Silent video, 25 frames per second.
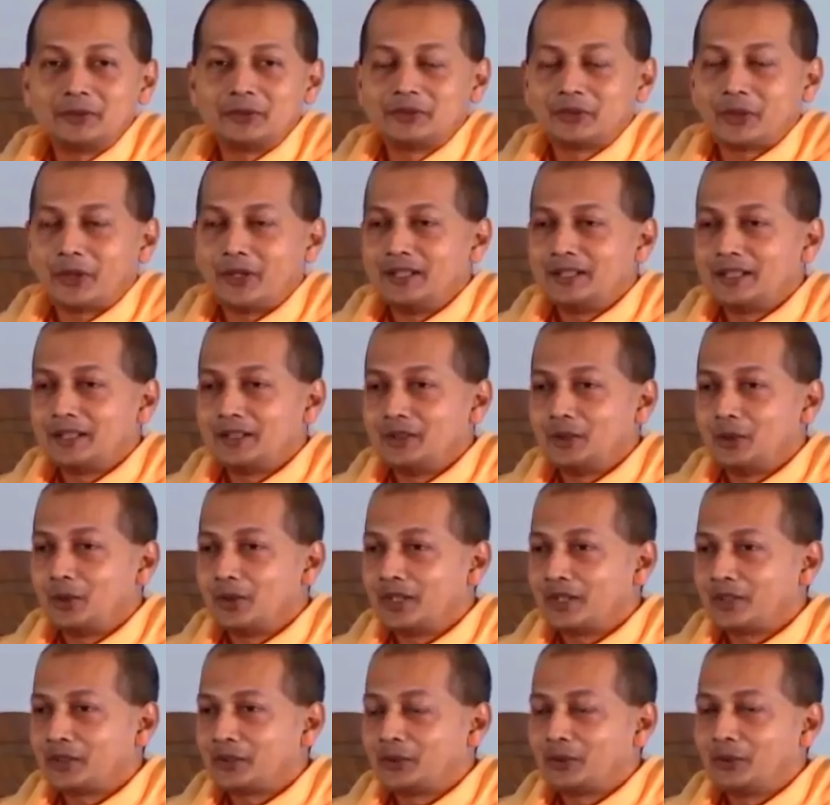joined a
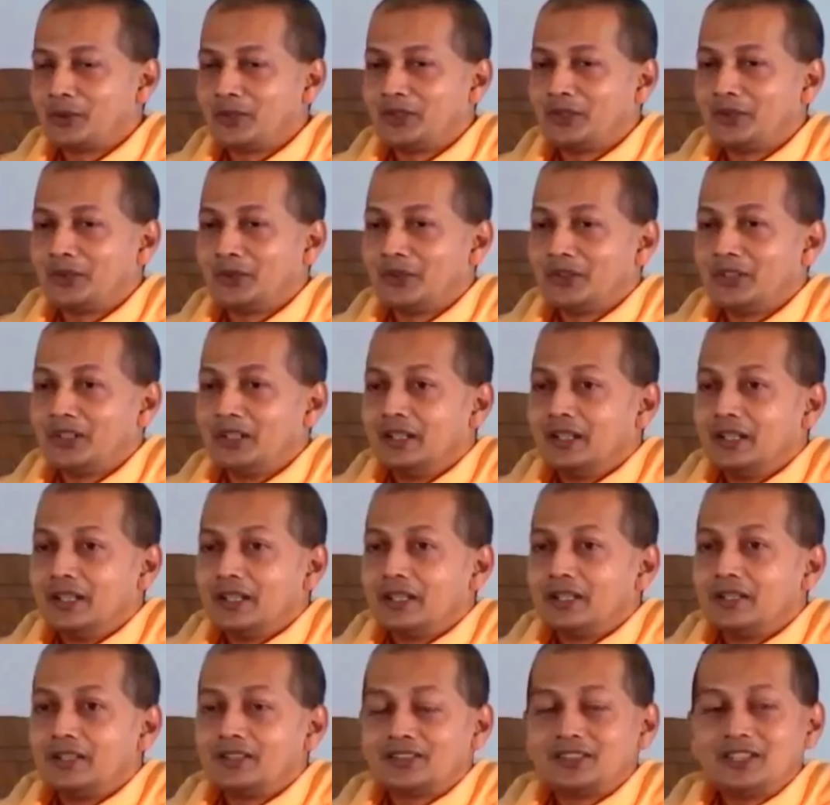yoga studio.
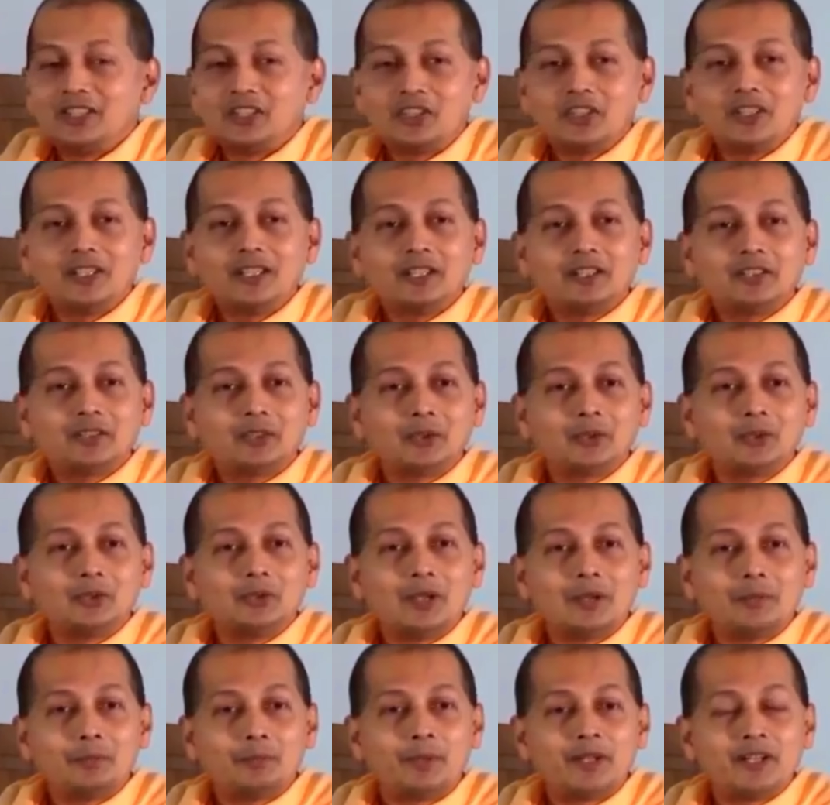He's teaching it
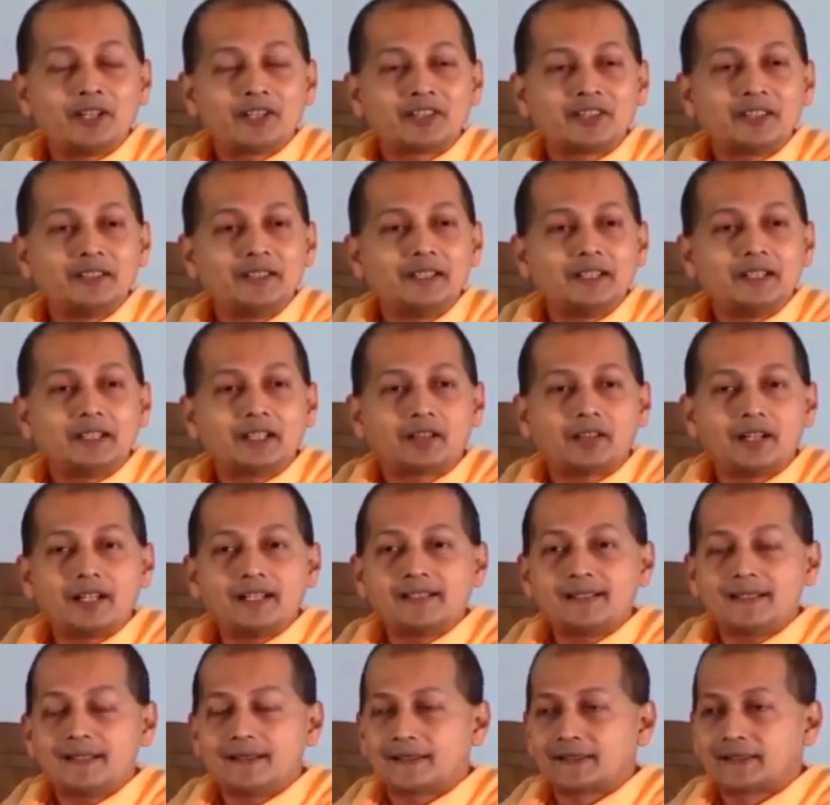to a person in
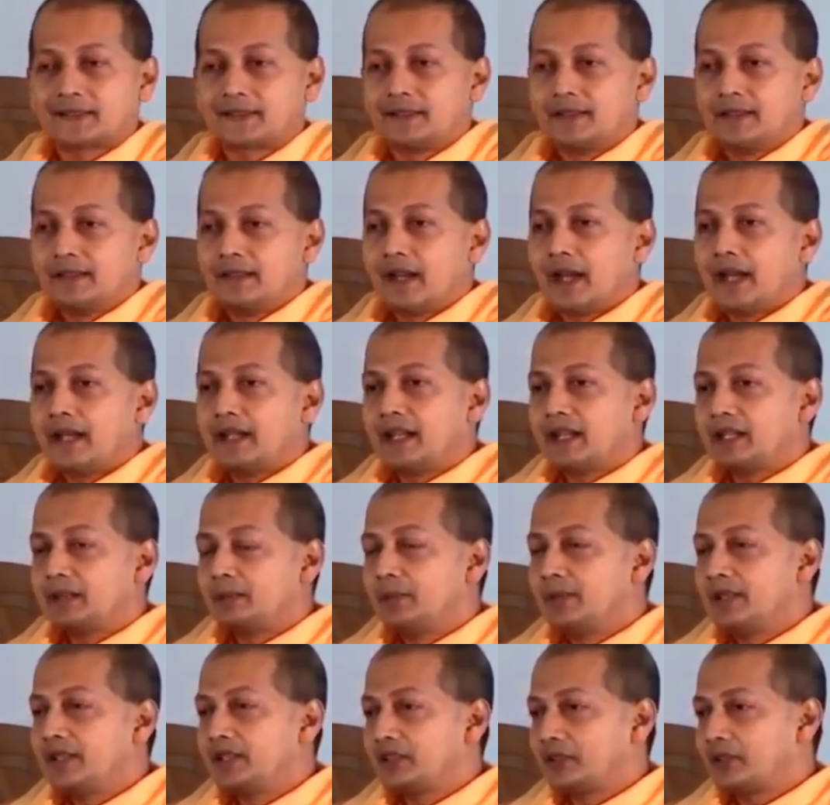crisis, an
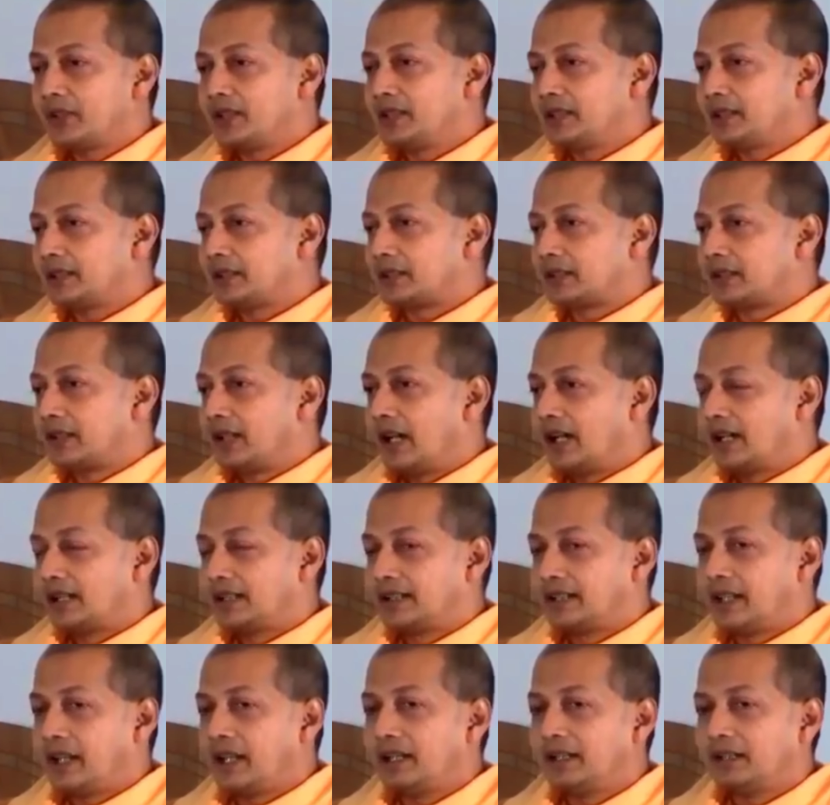administrator, a
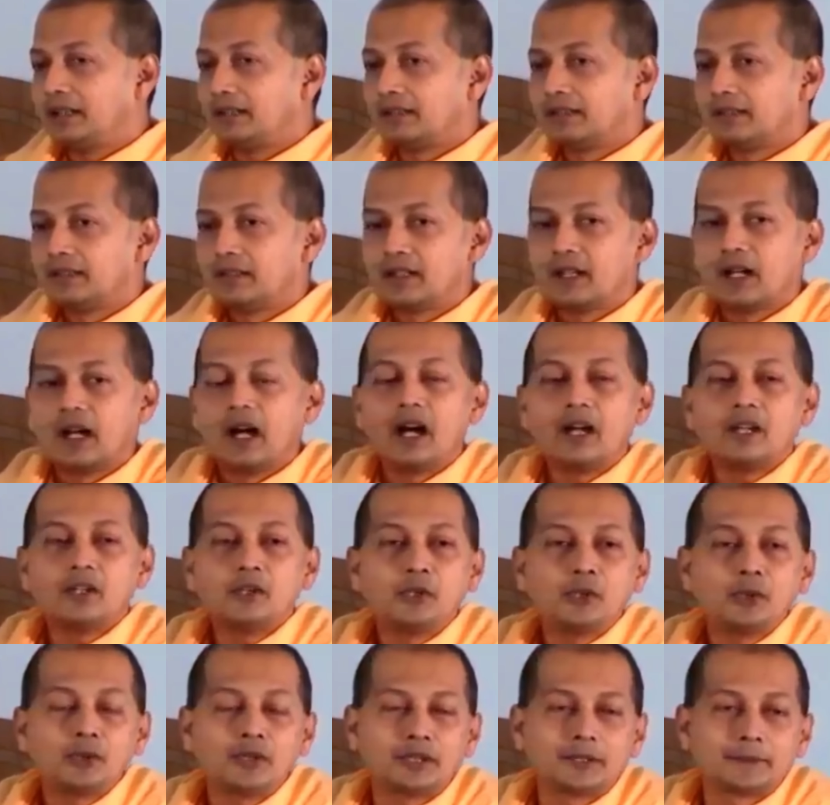king,
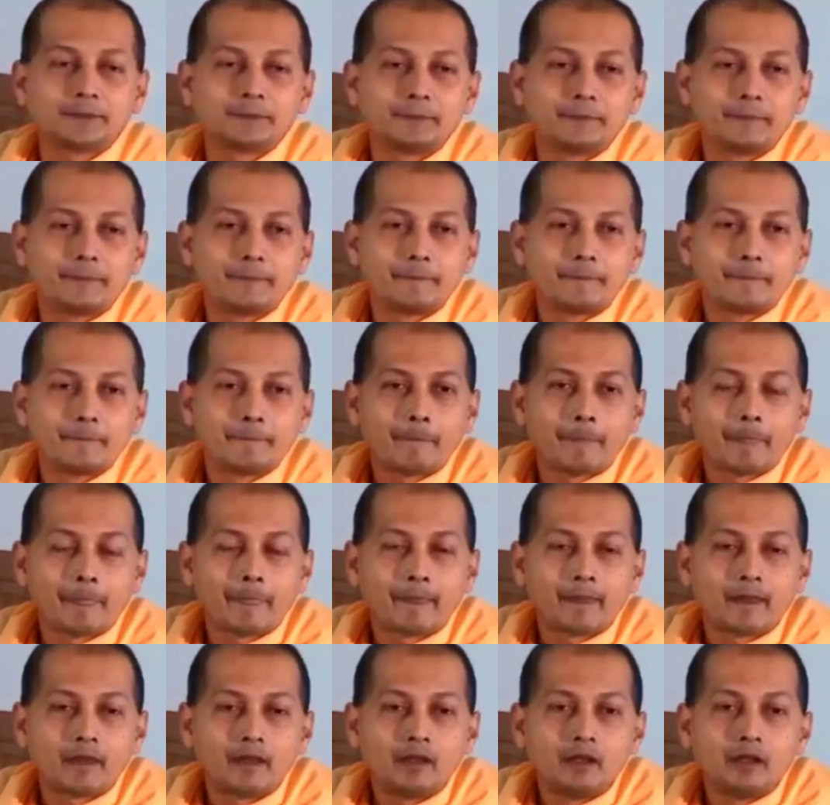Arjuna.
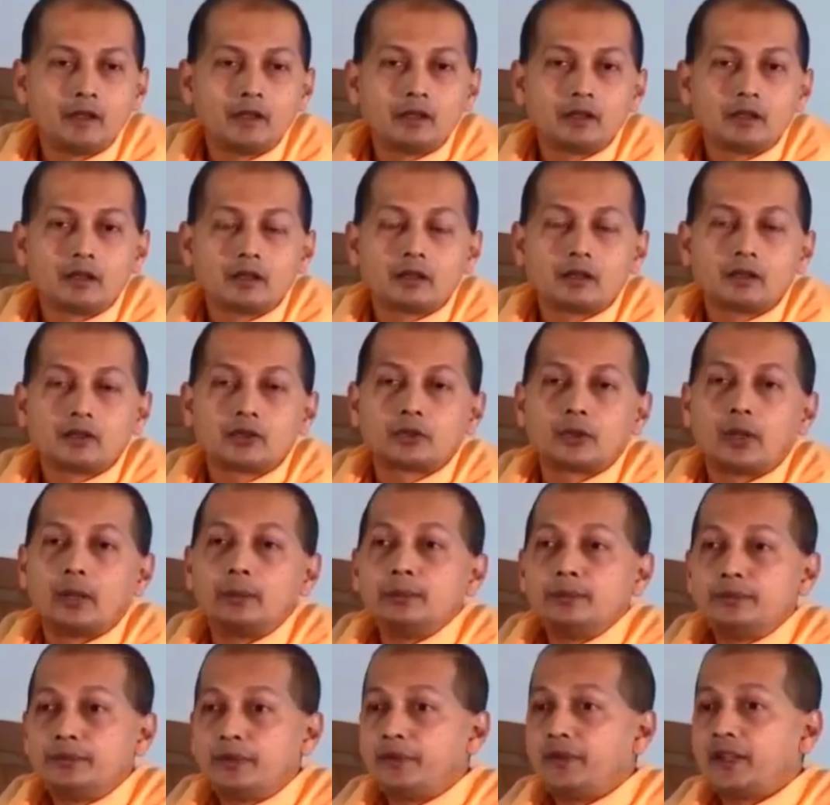
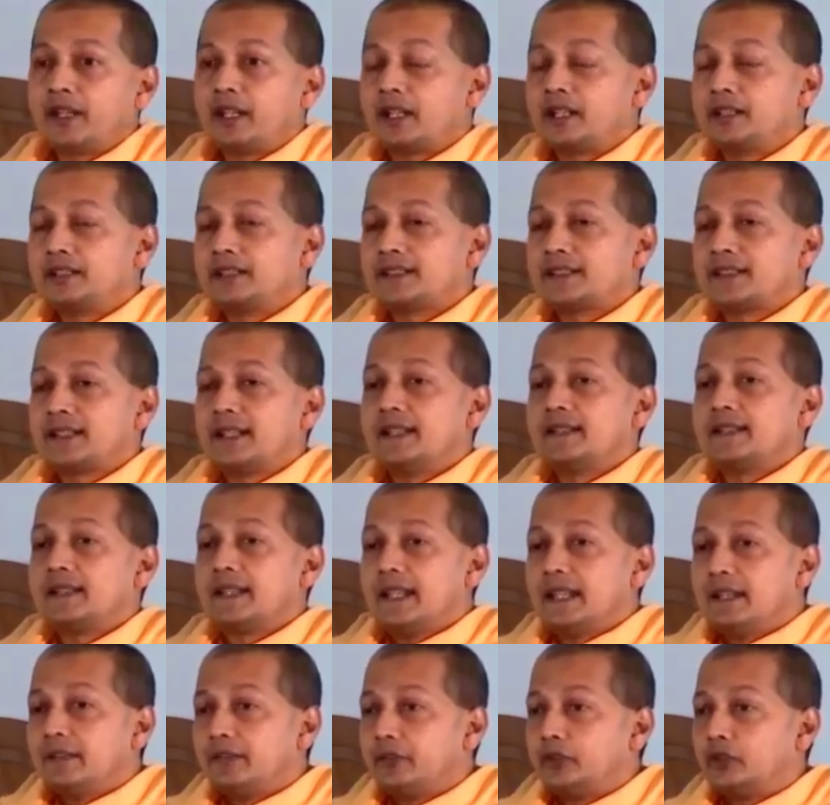Swami Vivekananda says,
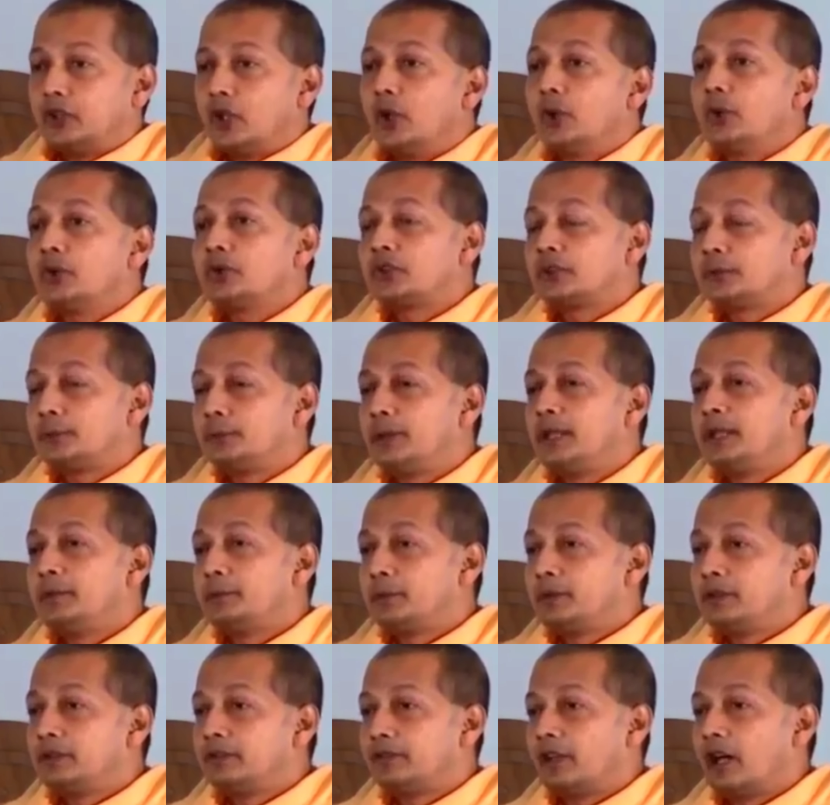if those
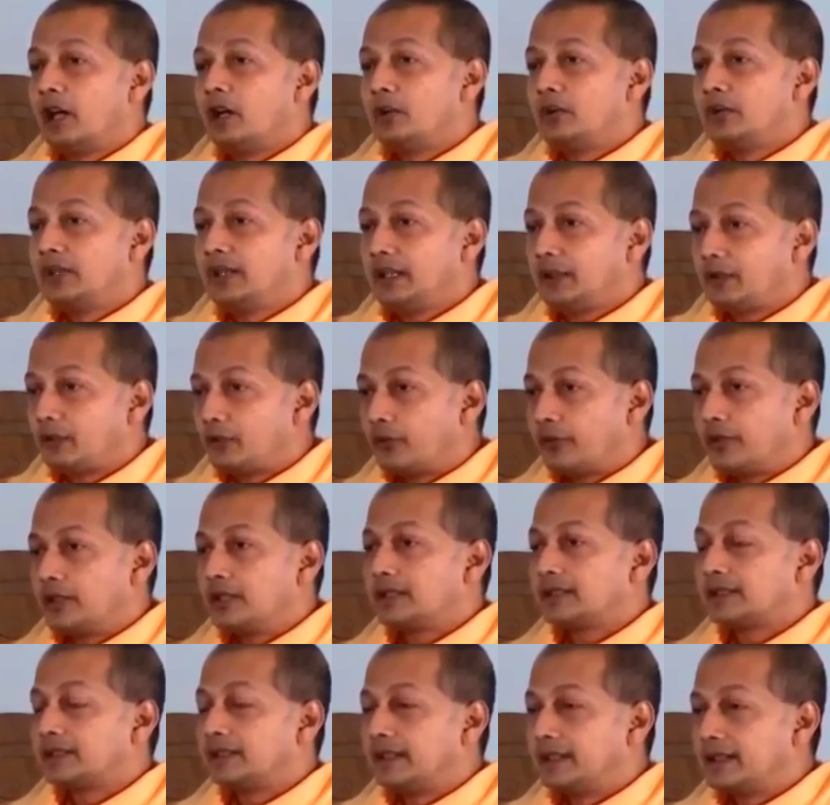people found it
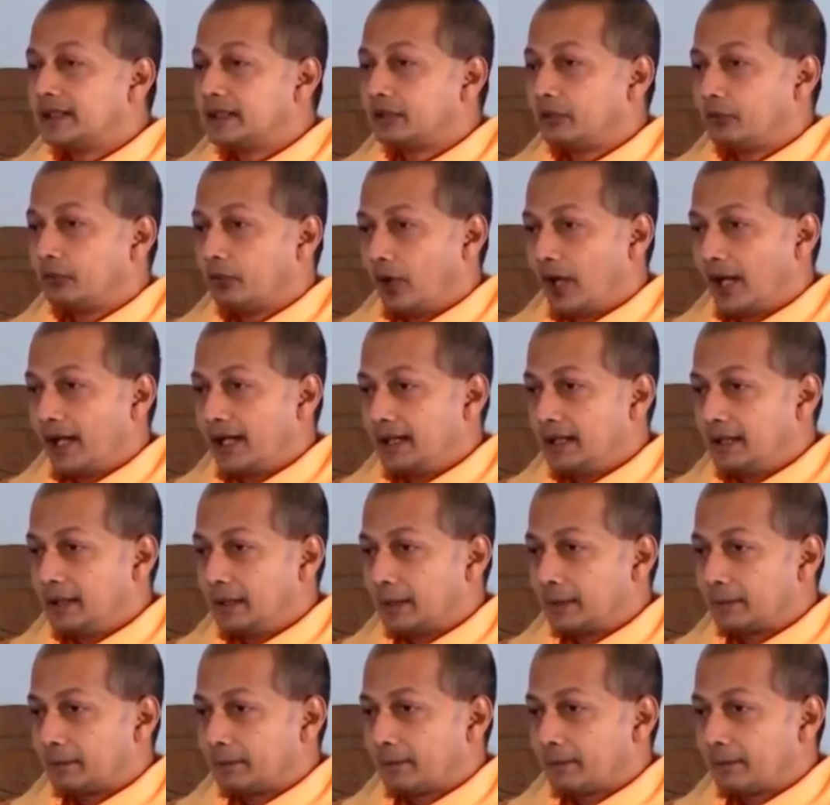worth their while